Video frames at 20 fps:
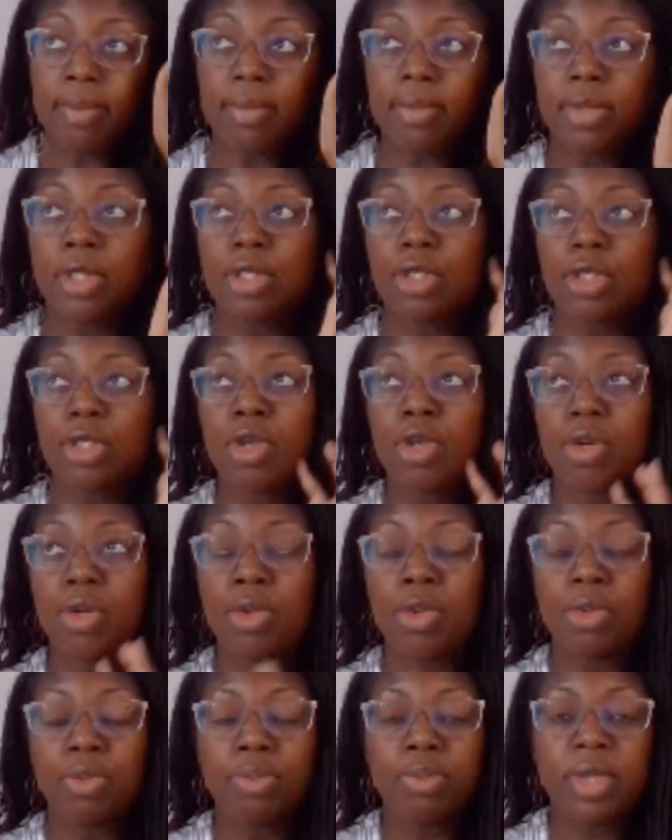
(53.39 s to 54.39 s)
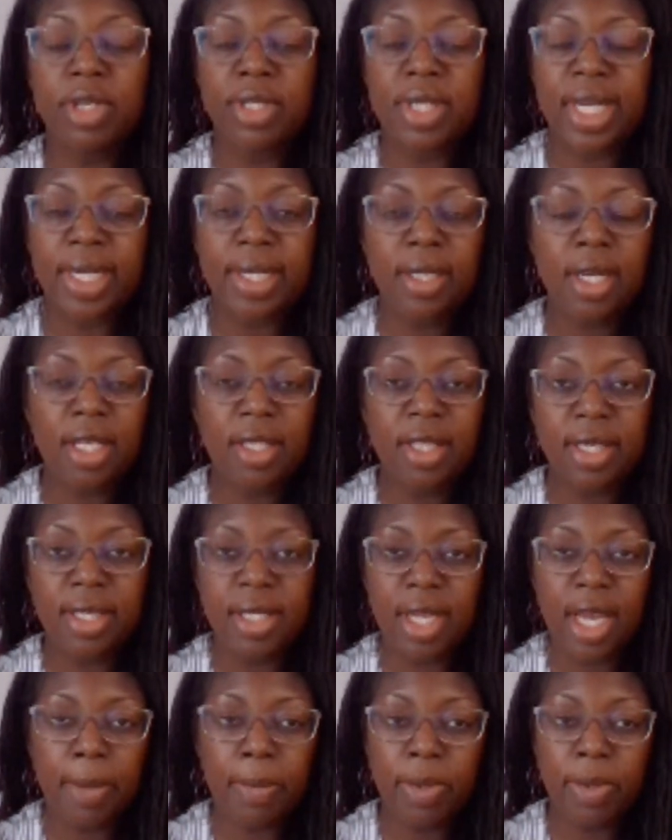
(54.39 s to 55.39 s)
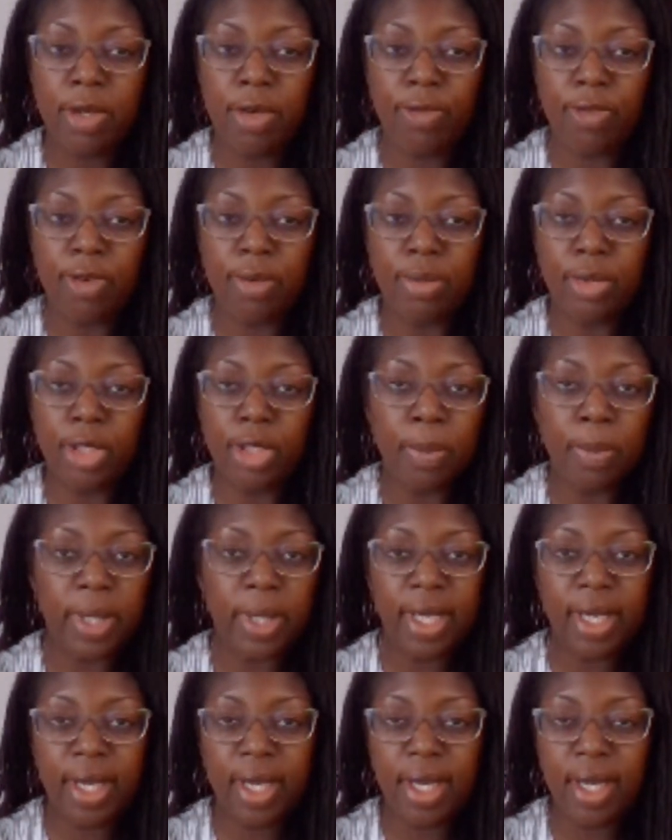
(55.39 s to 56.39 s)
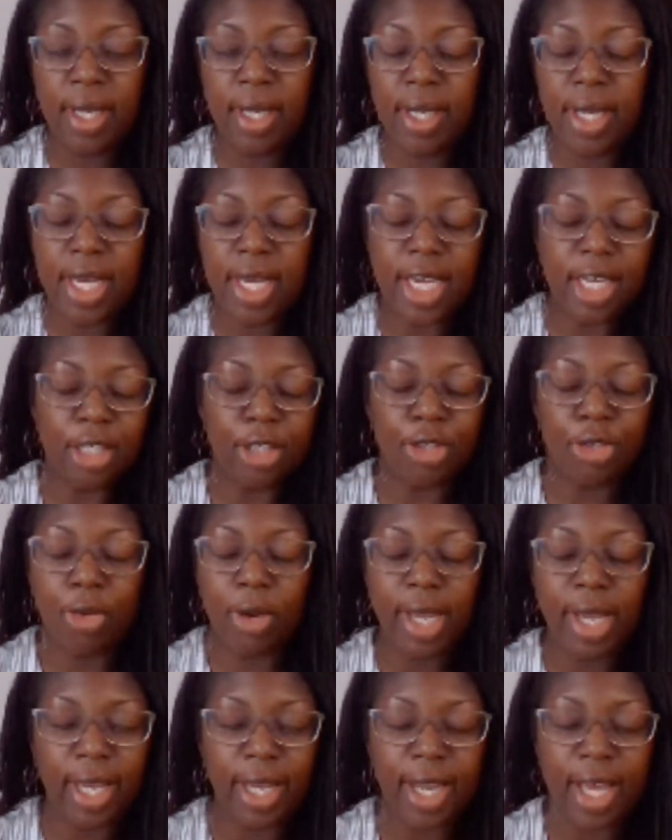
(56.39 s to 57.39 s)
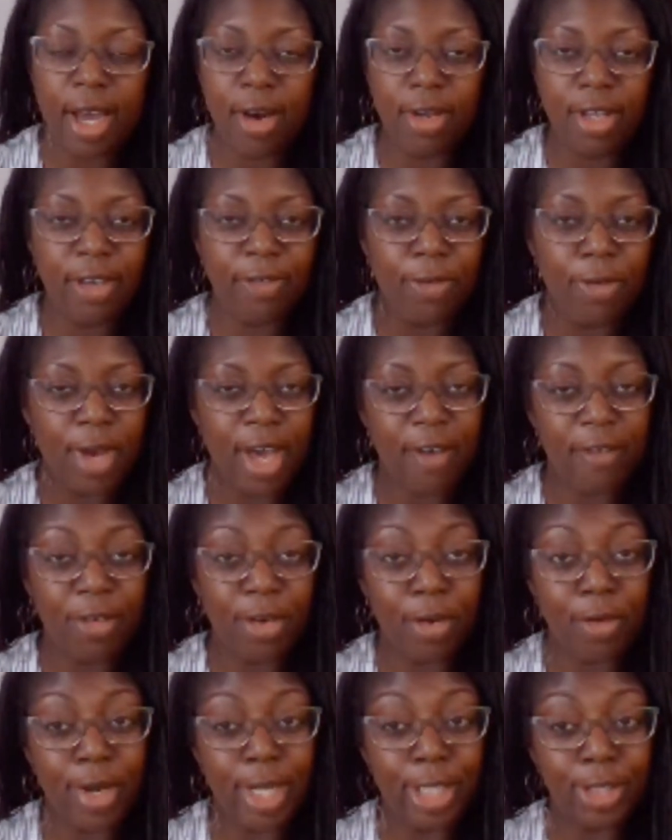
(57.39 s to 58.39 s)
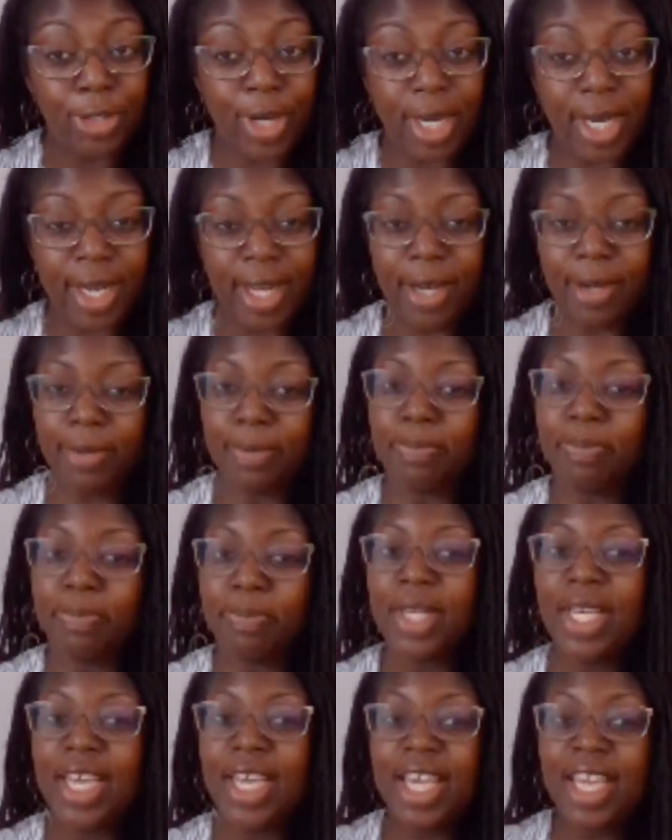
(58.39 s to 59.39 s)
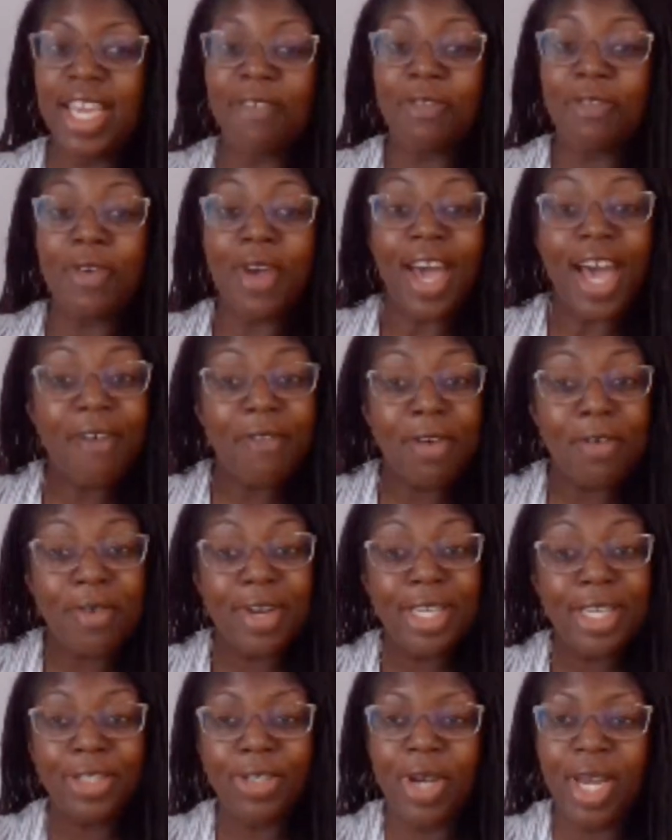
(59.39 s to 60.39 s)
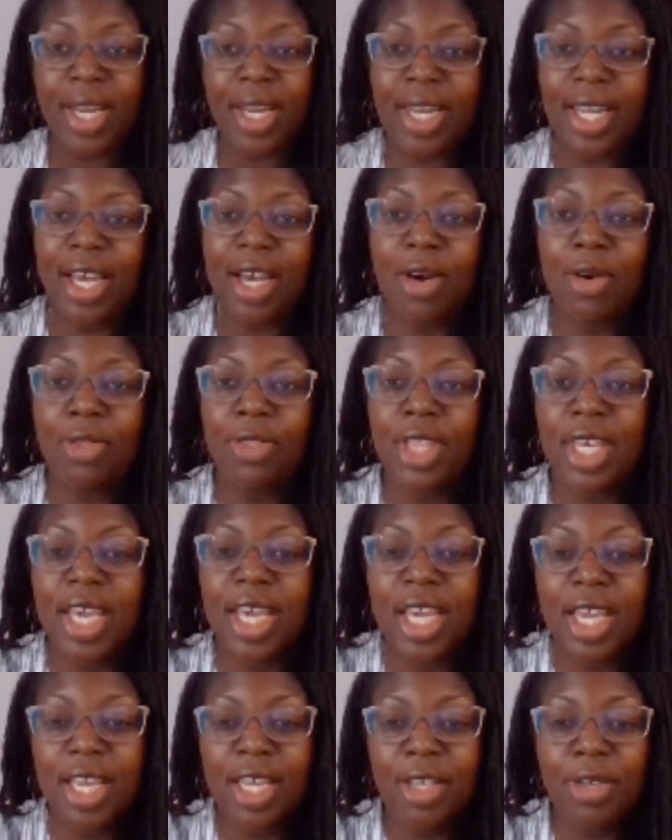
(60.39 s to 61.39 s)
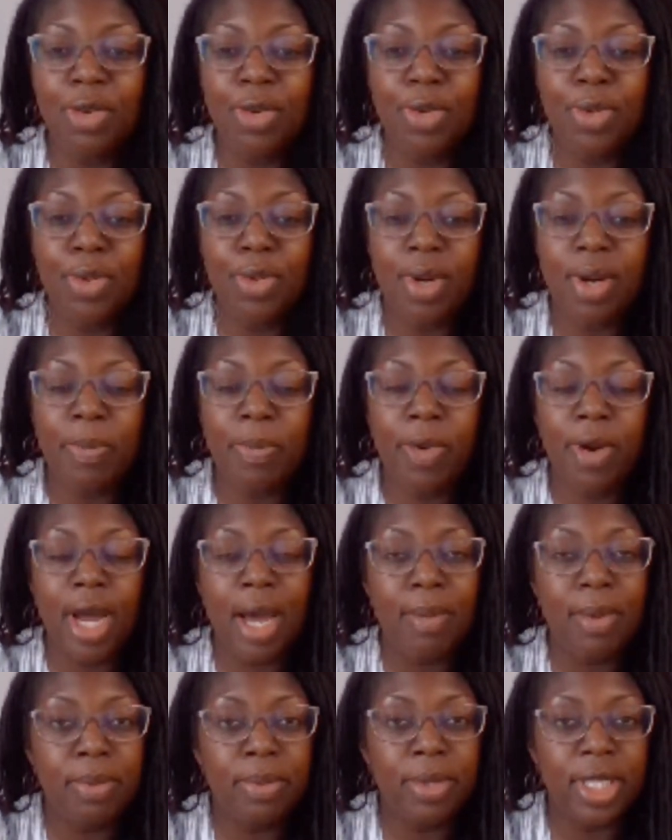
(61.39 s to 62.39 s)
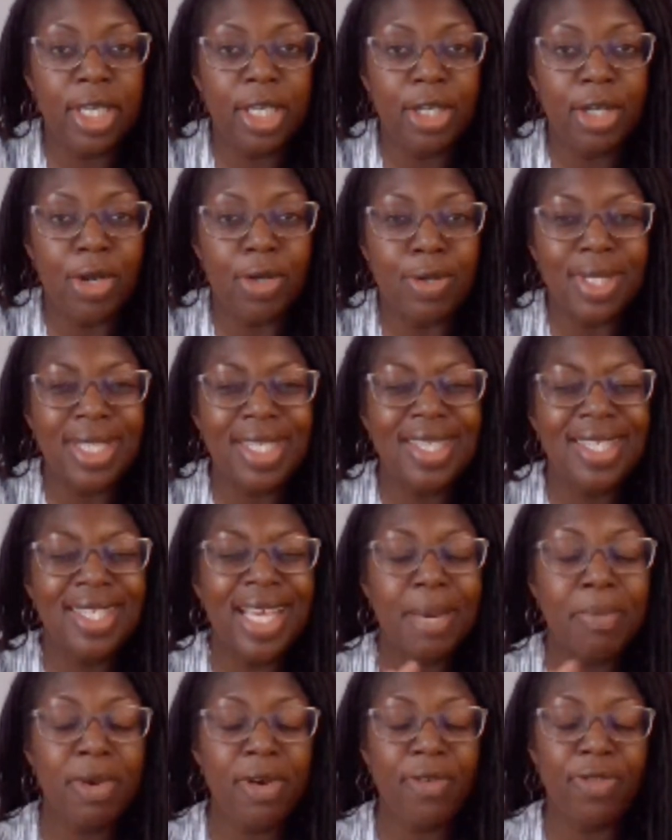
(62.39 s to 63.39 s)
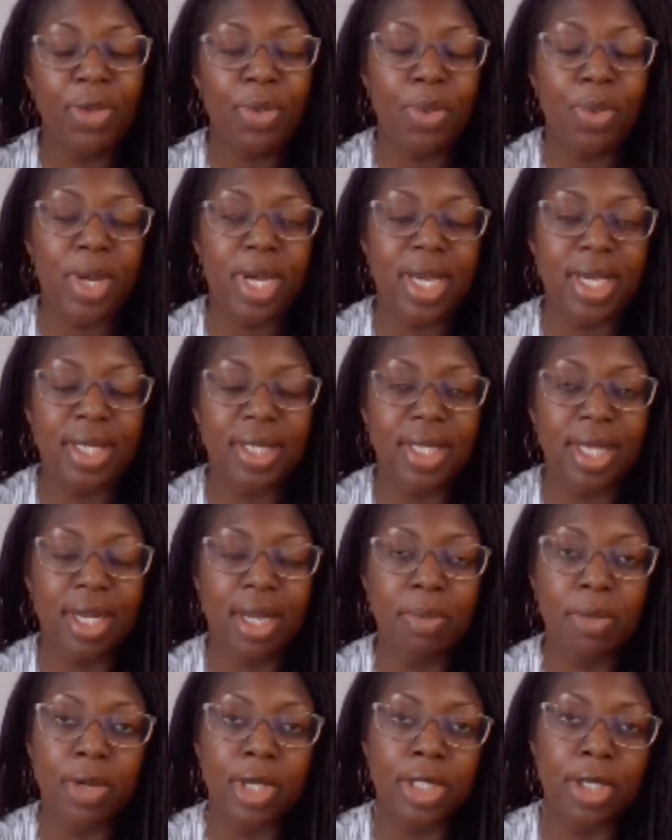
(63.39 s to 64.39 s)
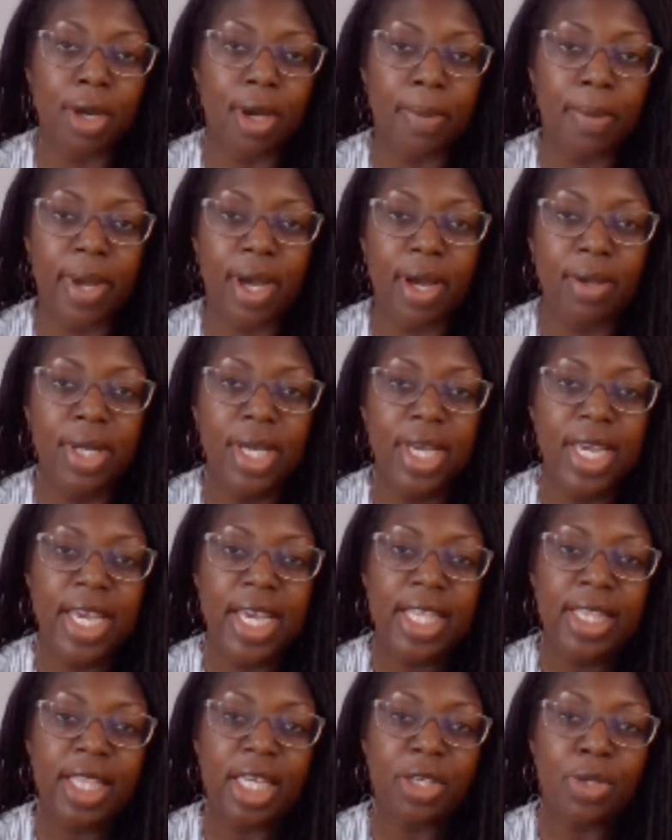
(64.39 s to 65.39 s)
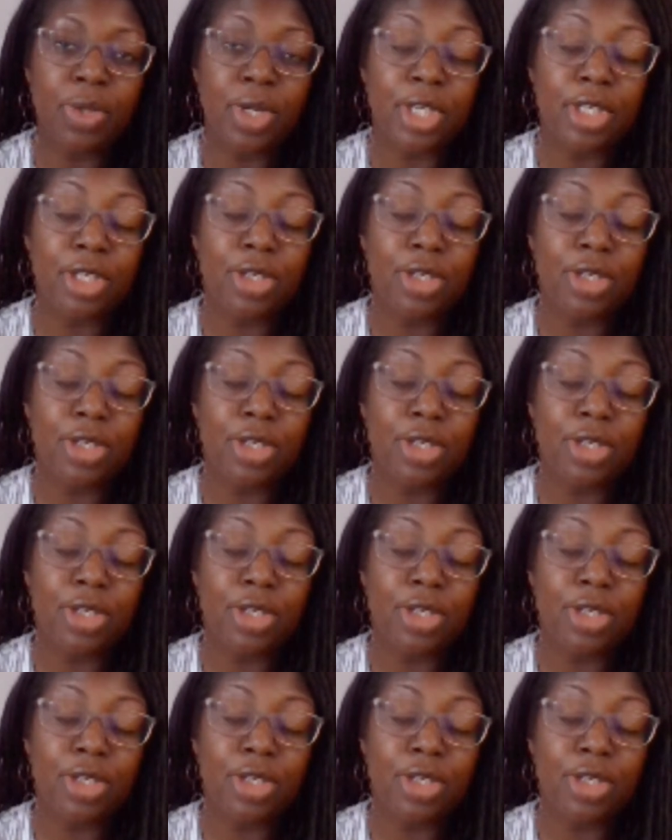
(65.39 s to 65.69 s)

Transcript: So there's like nothing stopping you from jumping in and trying it out if you haven't already tried it out. If you have already tried it out, then you probably know some of the ways that I'm going to talk about that you can